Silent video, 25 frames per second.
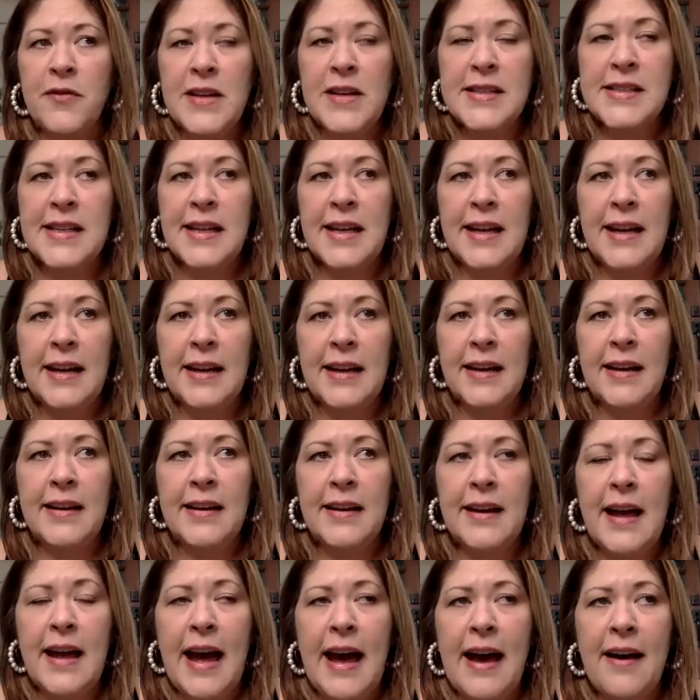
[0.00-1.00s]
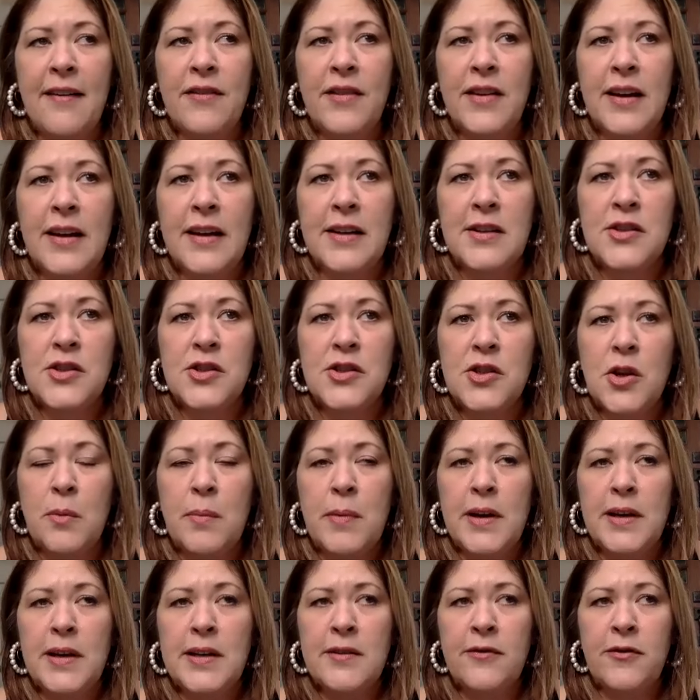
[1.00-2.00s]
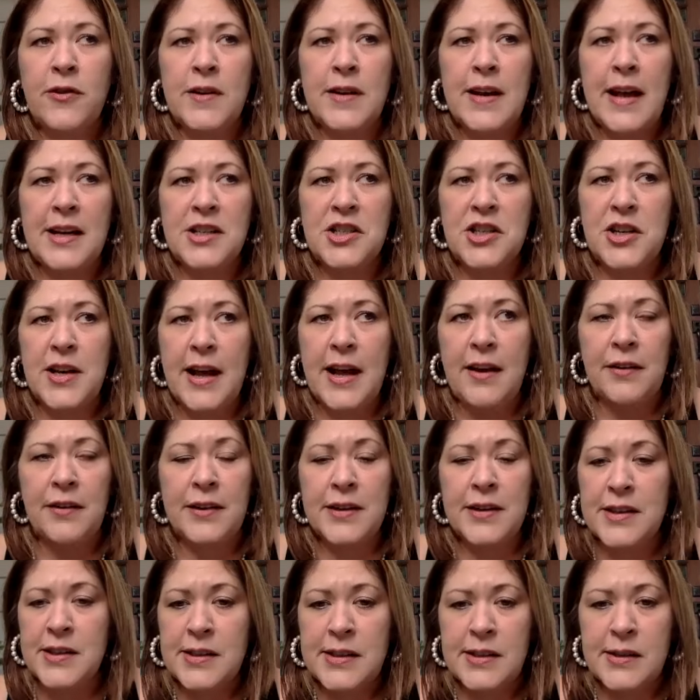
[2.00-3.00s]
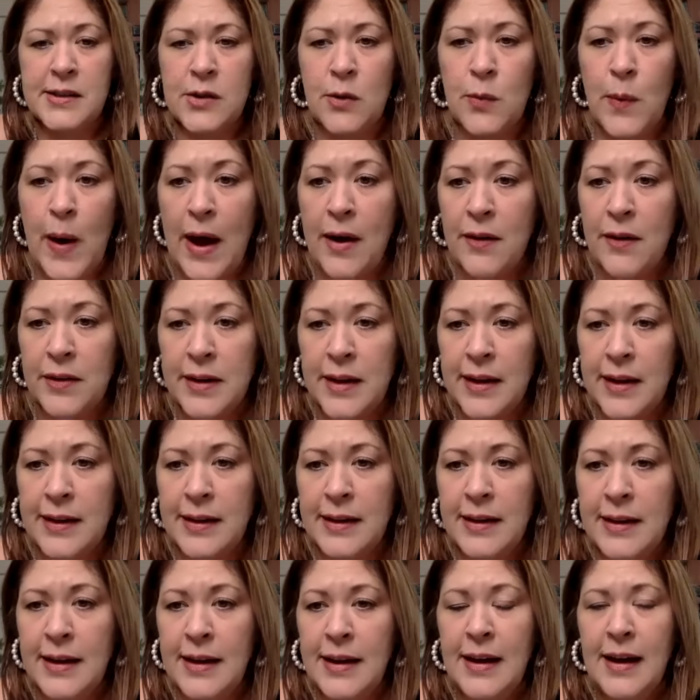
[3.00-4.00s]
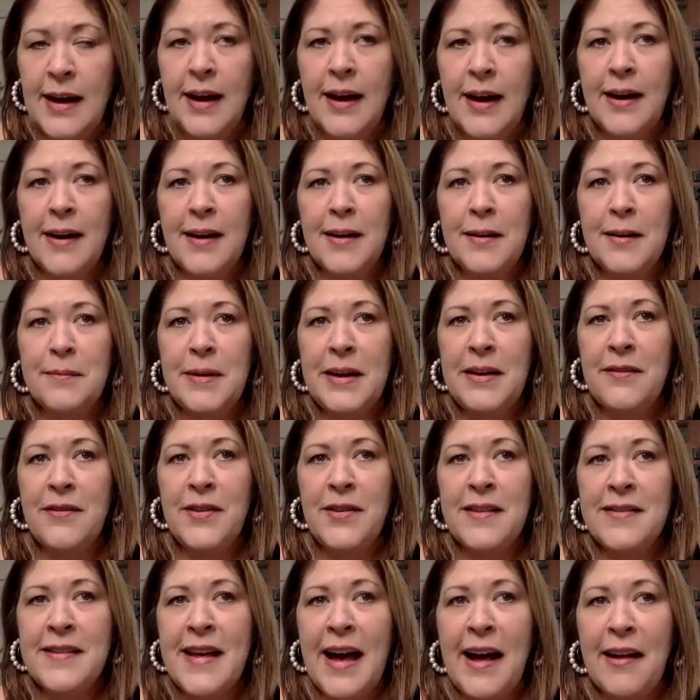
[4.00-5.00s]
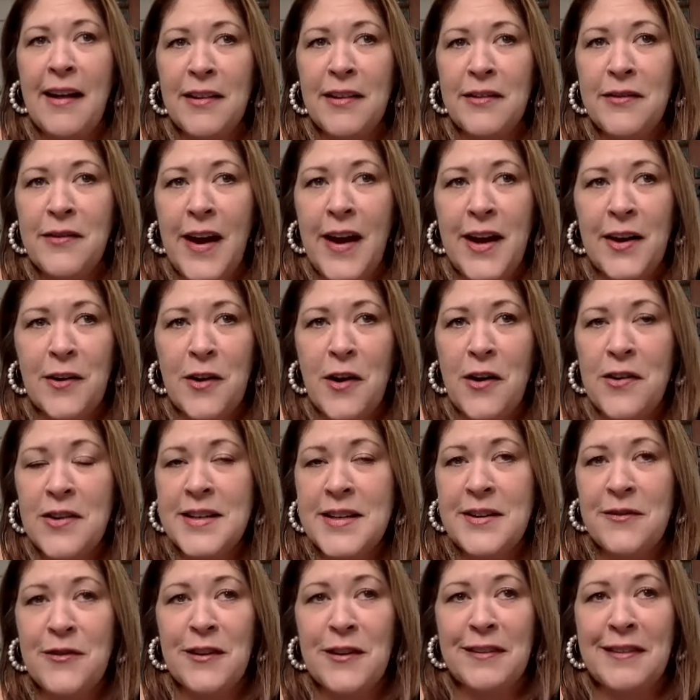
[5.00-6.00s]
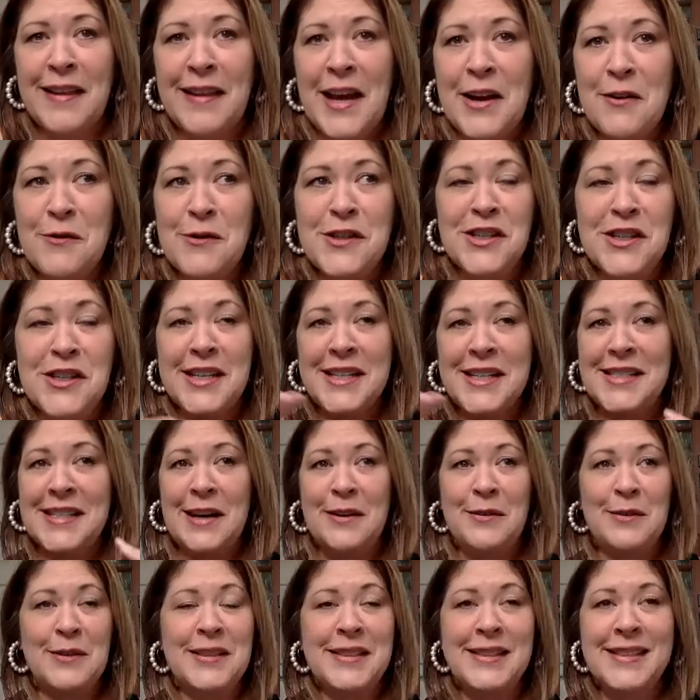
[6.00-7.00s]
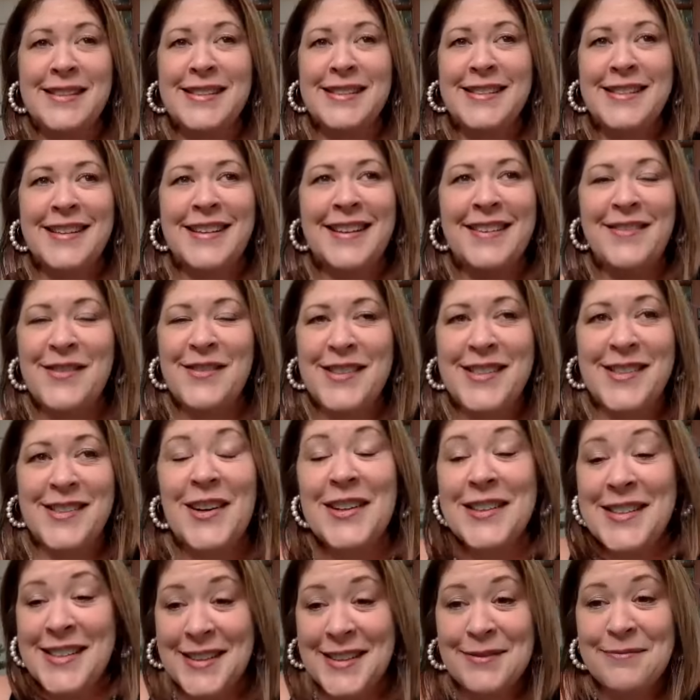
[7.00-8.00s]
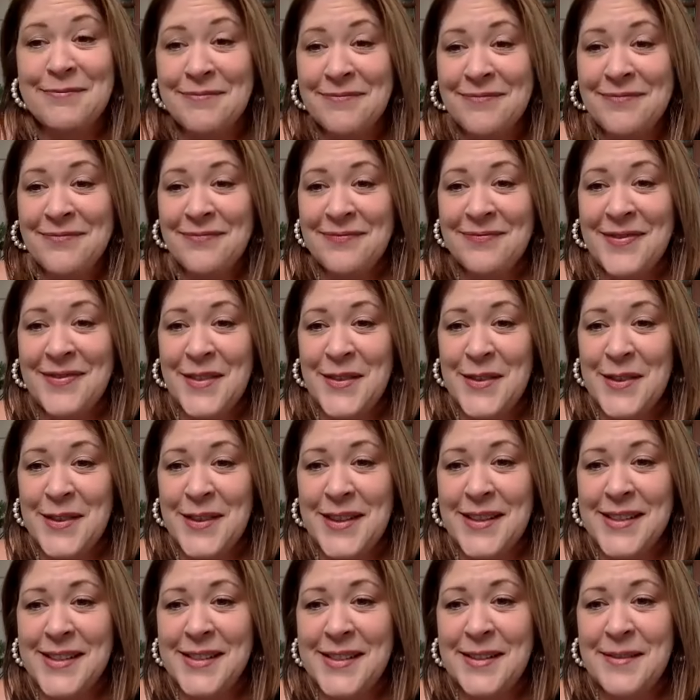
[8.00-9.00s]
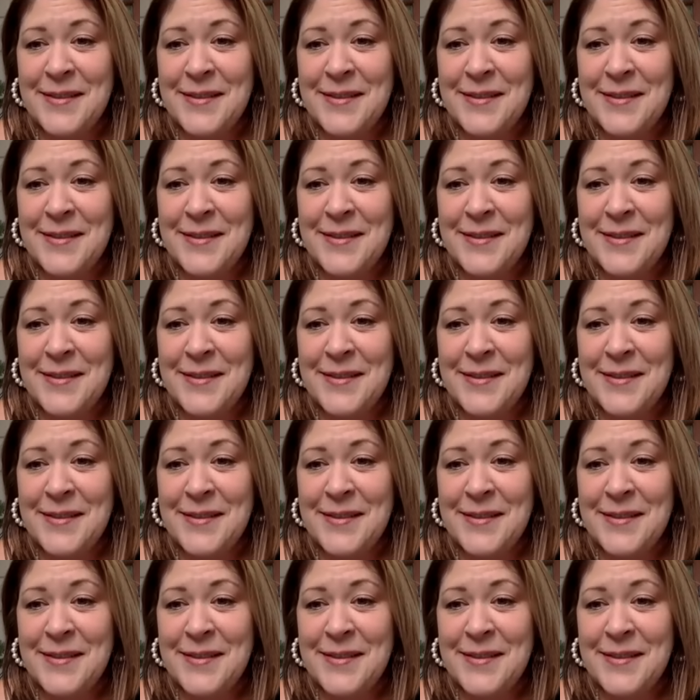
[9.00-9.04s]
visiting and having so many different nationalities surrounded. Even in the elevator, all the different languages. It was awesome. It was awesome.